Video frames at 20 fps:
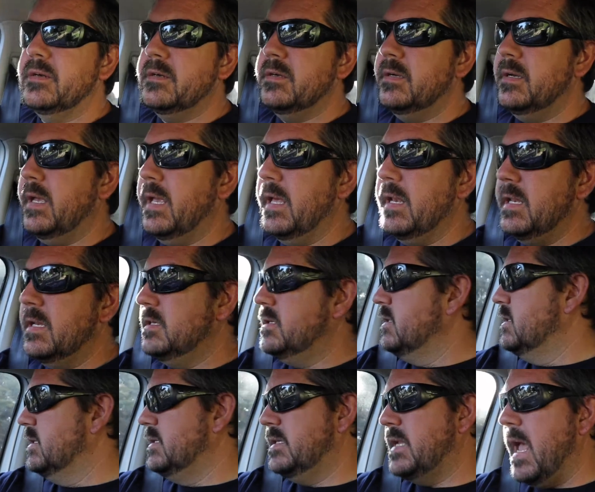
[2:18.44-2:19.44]
heading
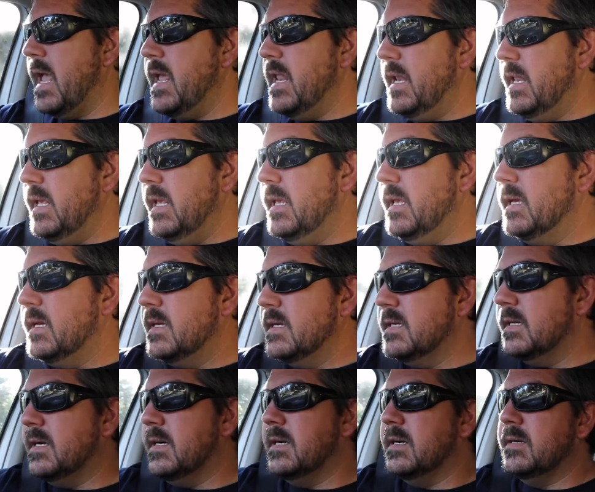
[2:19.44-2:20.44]
to the daily,
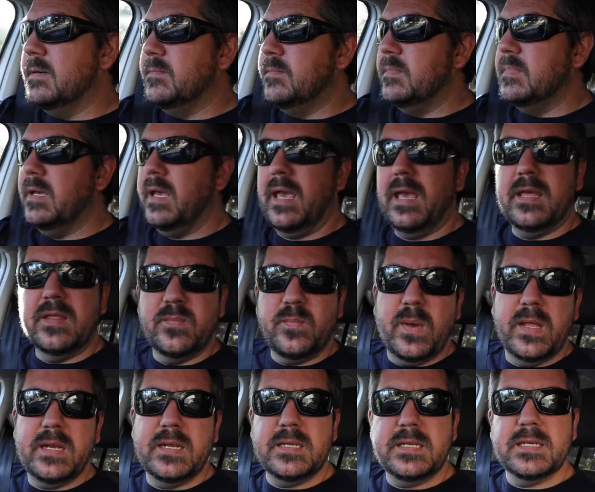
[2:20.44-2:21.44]
Eggs
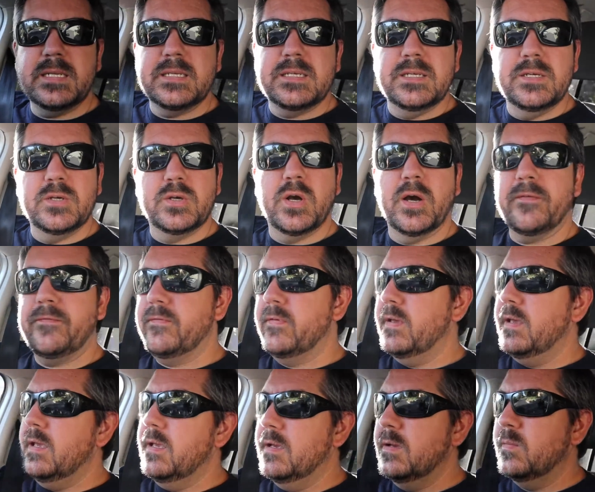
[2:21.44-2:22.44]
Benedict
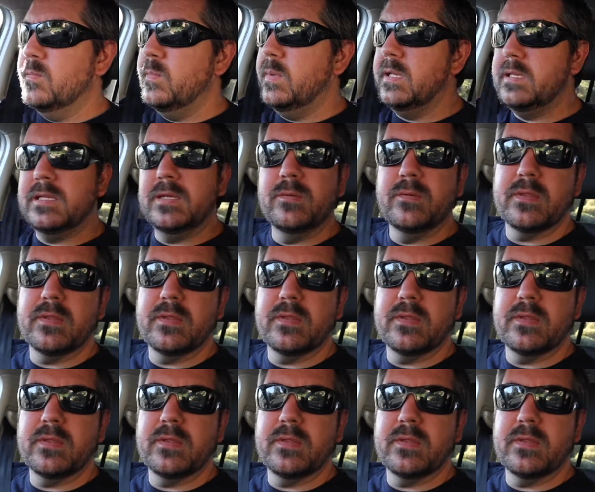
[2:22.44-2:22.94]
coffee, meeting